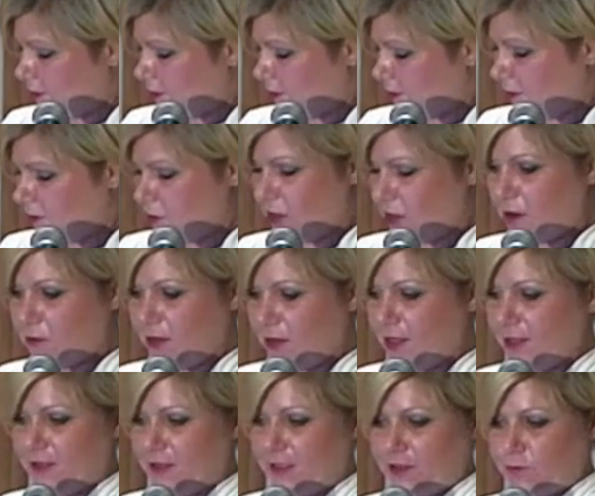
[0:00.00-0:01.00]
So that
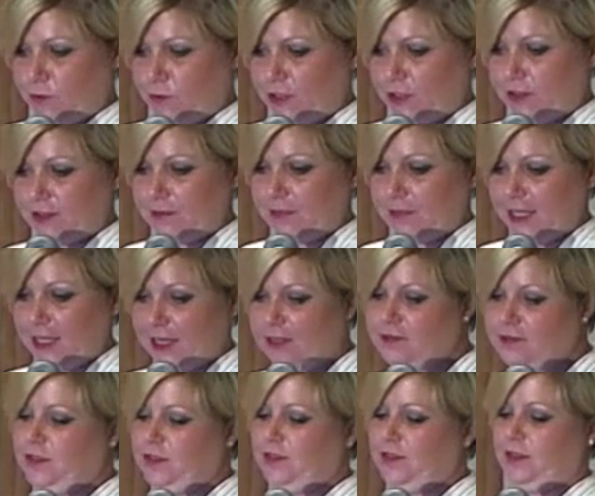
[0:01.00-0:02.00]
way, when somebody
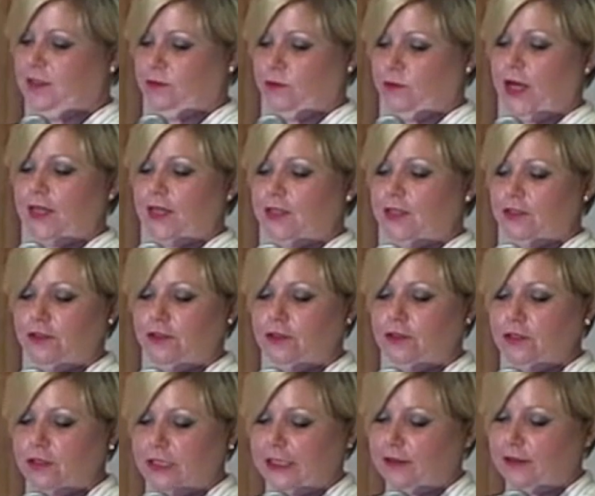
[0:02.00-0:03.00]
comes and says, well, how did you
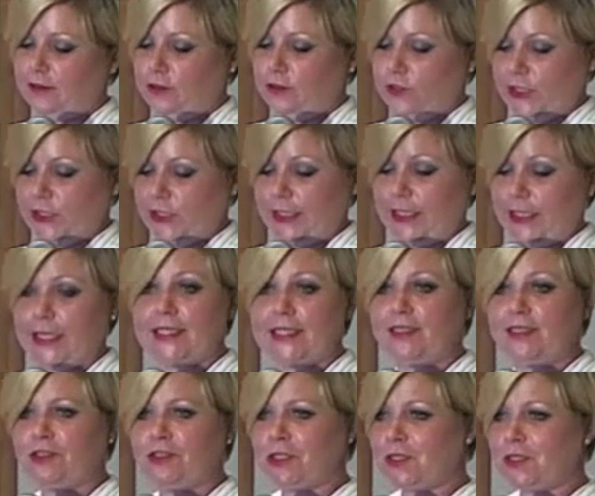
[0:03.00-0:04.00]
do this? You can say, I did
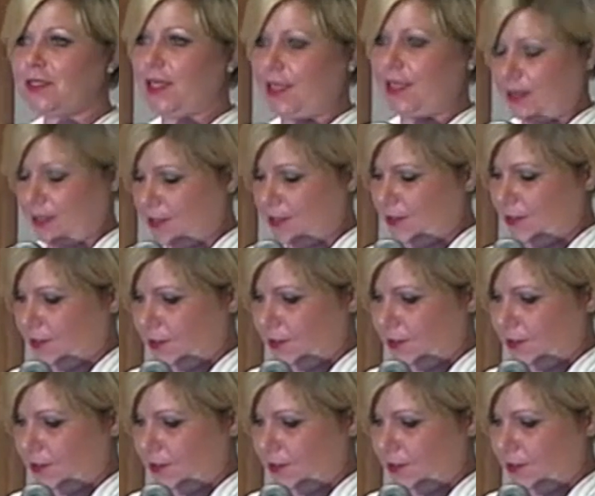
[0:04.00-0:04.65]
it just like this.